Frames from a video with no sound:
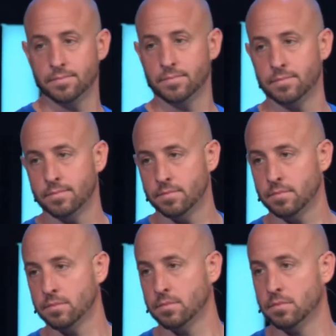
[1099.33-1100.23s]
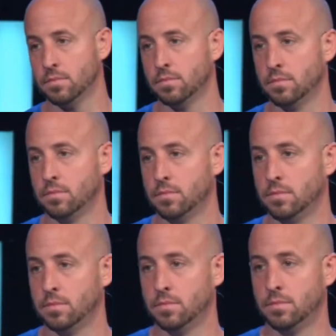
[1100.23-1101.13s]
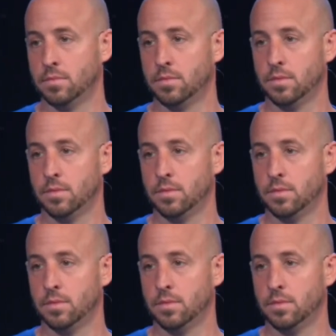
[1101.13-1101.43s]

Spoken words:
[no speech]